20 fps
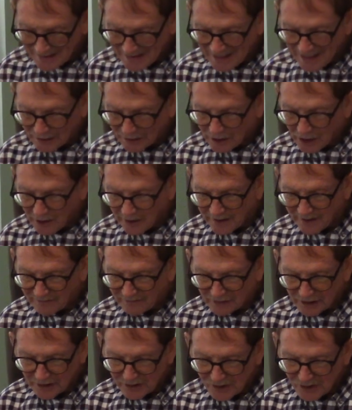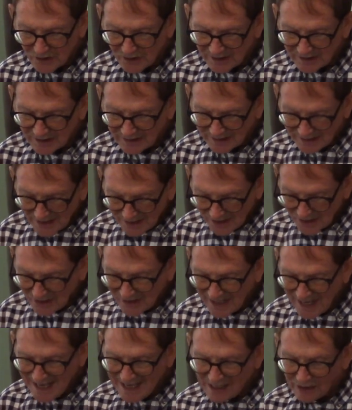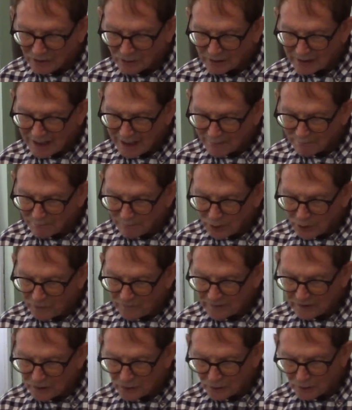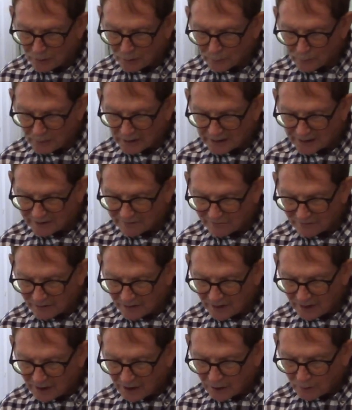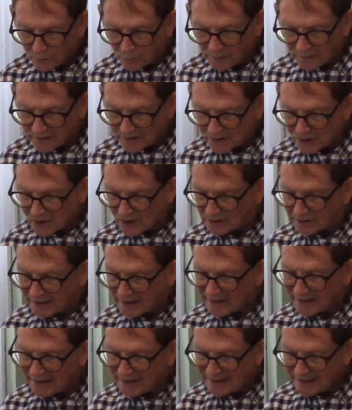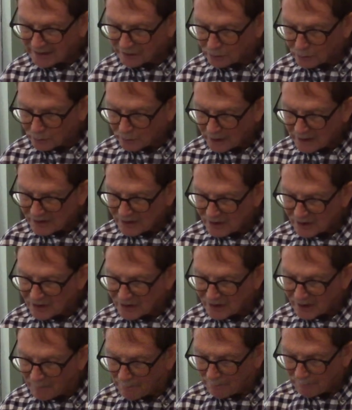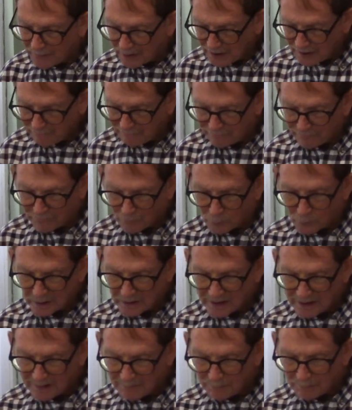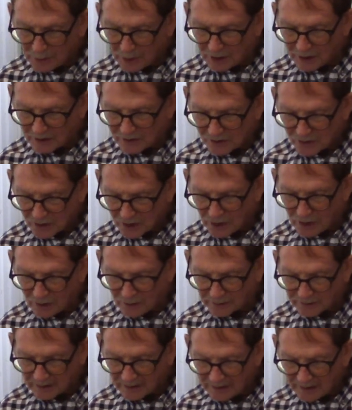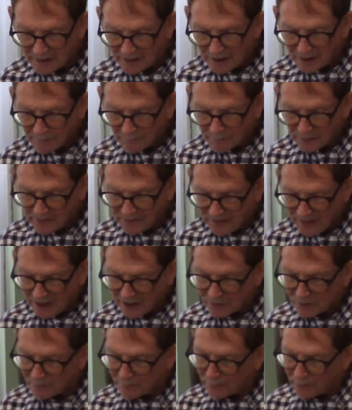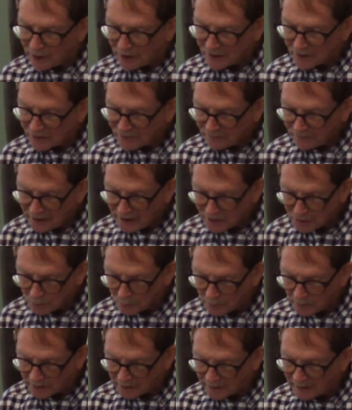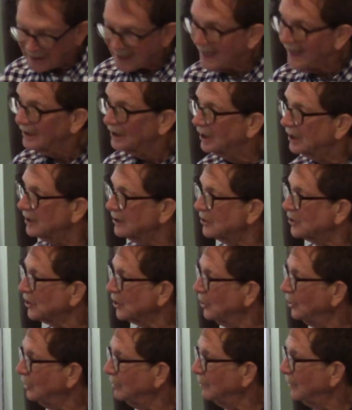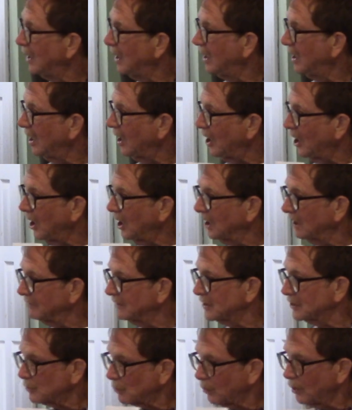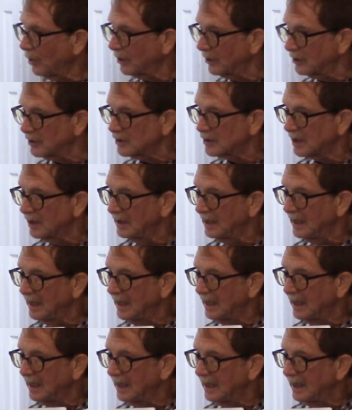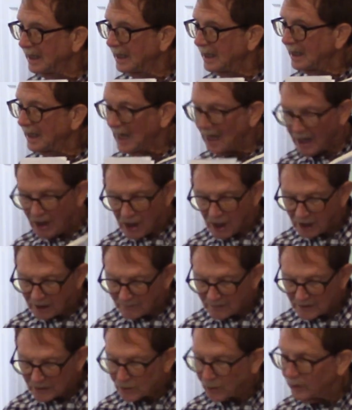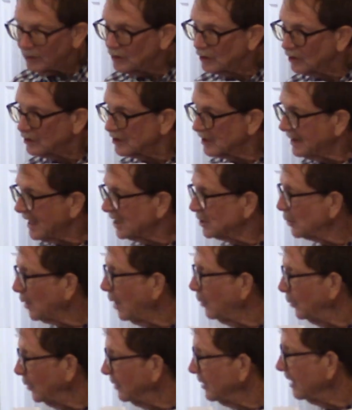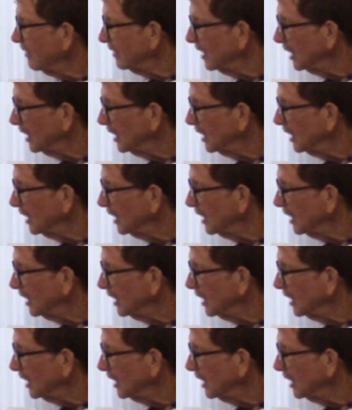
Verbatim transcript: A carnivorous snail can move into a reef when the salinity increases above 14 parts salt per thousand parts fresh water and consume all of its waters, uh, all of its oysters, and that's why we don't have